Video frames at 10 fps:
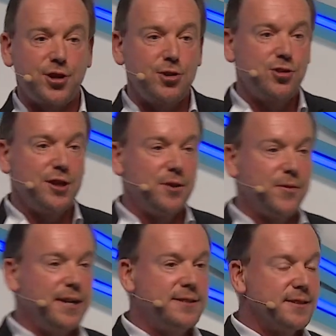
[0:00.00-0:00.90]
social
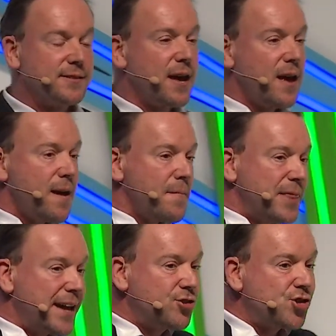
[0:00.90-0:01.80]
innovators.
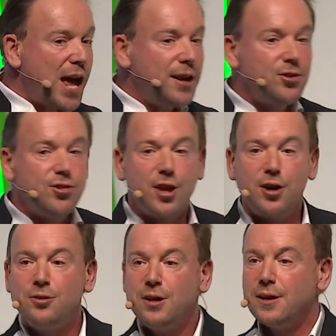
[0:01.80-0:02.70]
Their challenge,
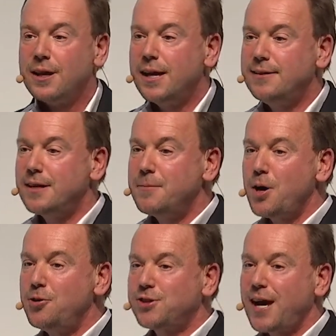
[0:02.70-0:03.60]
though, is that in
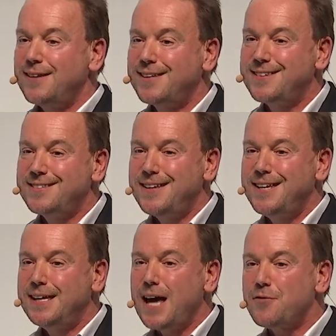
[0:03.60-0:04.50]
most cases,
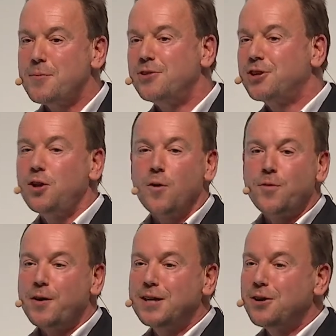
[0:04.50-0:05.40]
city governments are
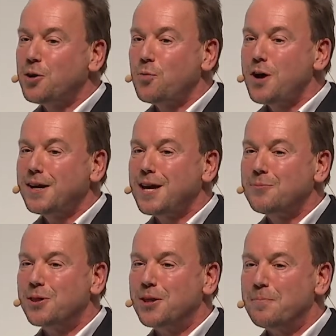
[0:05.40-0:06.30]
not very good at
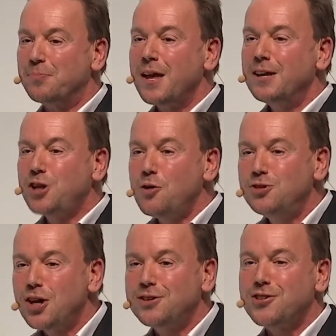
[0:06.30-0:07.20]
working with them,
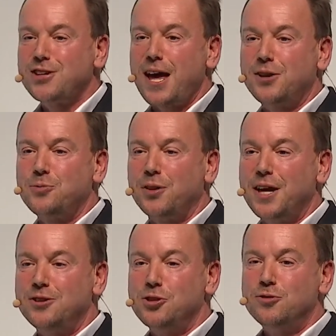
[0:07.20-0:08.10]
don't understand what
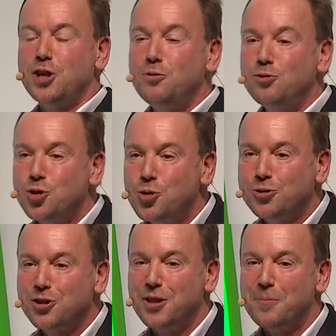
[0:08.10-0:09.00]
they do, don't
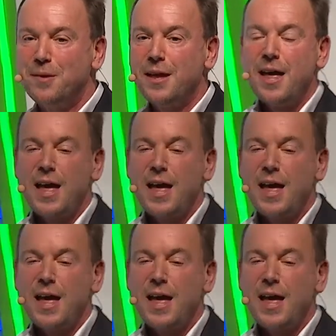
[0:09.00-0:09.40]
talk to them.